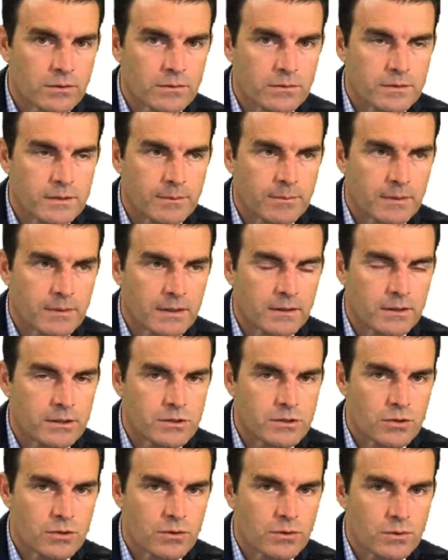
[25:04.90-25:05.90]
typically
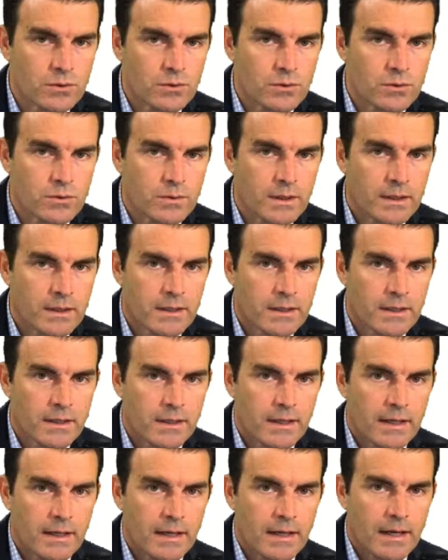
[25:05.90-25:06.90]
2
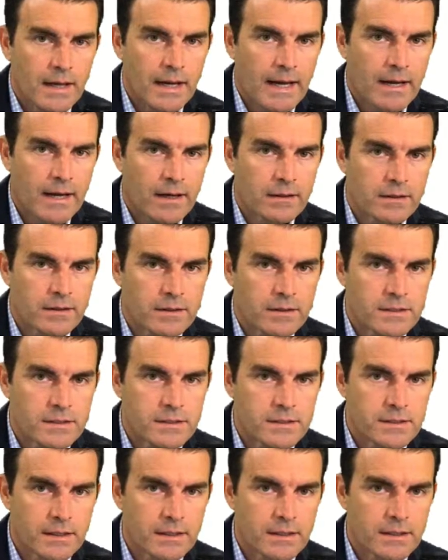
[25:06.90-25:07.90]
out of these
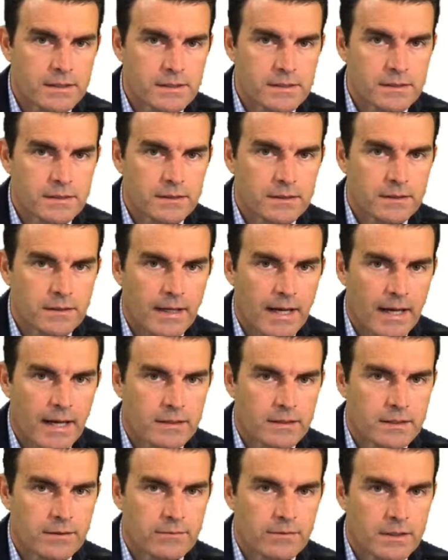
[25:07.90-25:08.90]
6
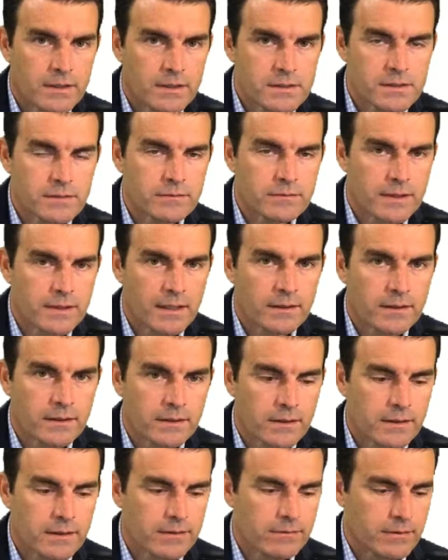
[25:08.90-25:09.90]
activities of daily
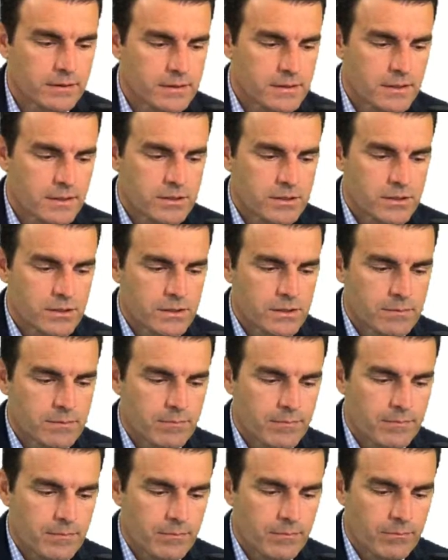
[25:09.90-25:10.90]
living, such as
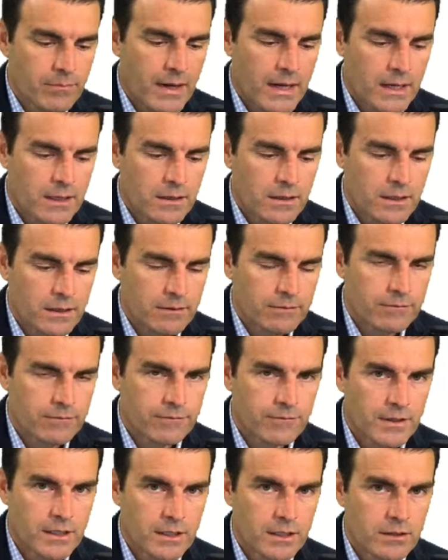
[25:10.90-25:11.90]
bathing,
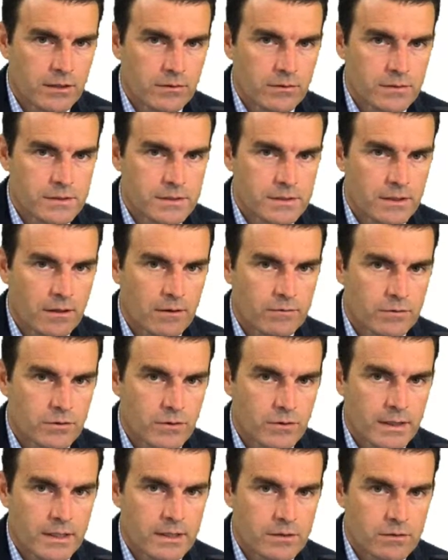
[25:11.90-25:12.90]
feeding yourself,
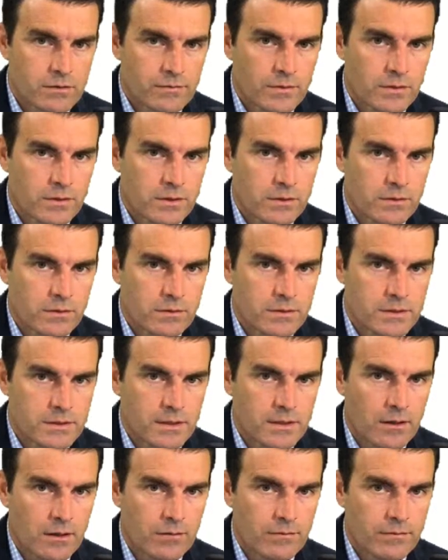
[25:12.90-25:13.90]
transferring
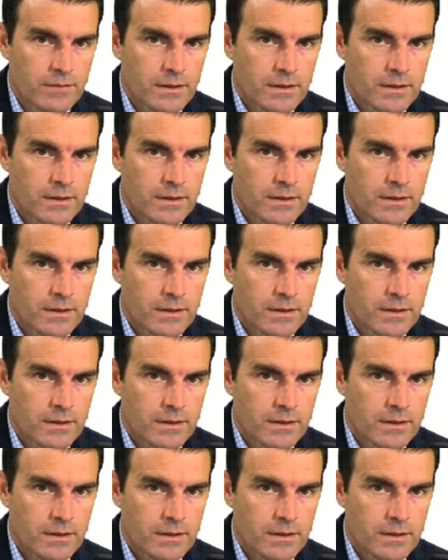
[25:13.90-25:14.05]
yourself,